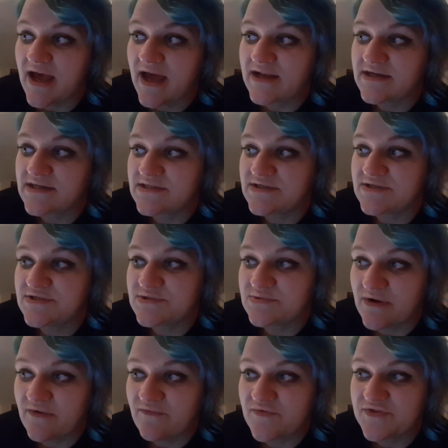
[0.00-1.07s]
and
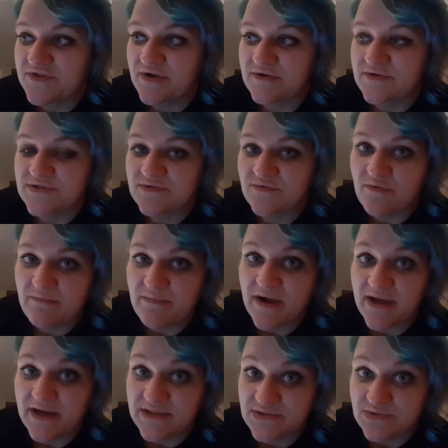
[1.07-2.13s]
12 of those are
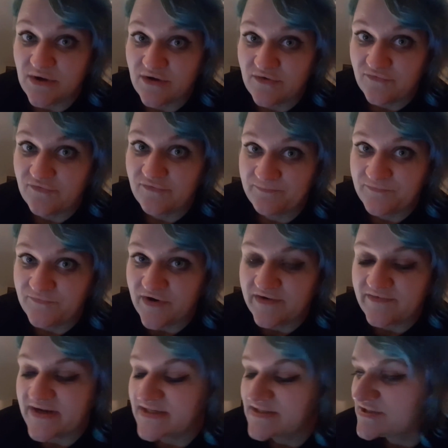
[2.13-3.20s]
my 12
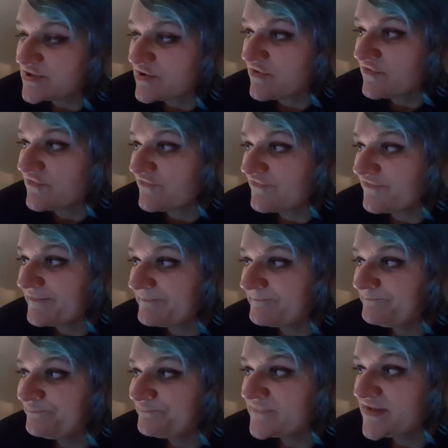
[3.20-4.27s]
rereads of
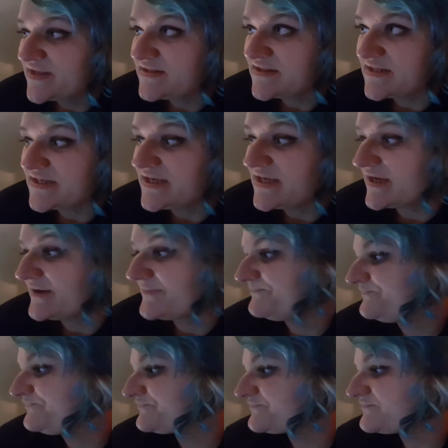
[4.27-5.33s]
the year.
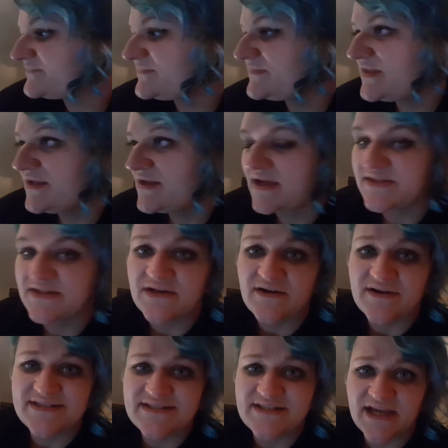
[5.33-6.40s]
And then
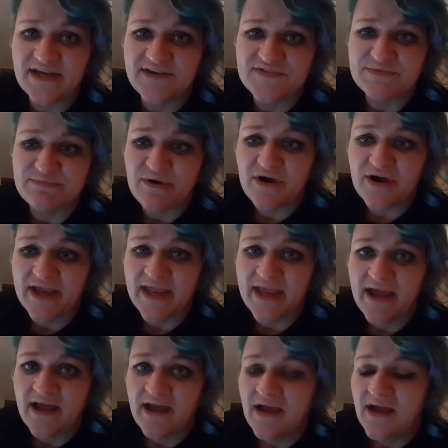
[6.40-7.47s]
I saved my